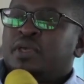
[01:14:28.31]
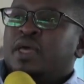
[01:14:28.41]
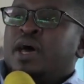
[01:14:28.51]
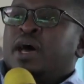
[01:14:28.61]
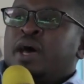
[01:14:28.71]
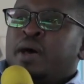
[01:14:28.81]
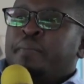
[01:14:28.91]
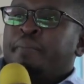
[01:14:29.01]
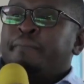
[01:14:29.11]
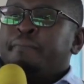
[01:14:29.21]

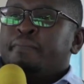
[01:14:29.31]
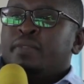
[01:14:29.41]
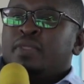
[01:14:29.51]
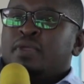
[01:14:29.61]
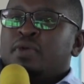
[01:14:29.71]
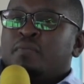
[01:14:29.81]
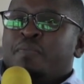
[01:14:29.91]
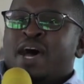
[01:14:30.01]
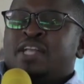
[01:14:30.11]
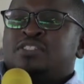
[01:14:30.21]

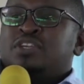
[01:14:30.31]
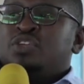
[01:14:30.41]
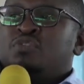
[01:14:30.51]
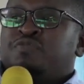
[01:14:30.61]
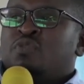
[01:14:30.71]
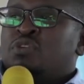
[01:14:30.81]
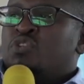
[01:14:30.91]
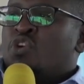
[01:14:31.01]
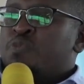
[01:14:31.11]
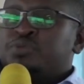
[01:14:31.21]
But you've got
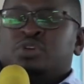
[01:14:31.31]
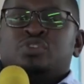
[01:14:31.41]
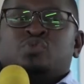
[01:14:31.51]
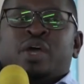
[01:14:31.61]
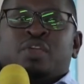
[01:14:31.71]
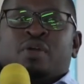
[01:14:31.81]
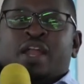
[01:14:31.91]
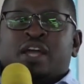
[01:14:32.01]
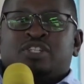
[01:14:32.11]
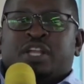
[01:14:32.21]
options where you can actually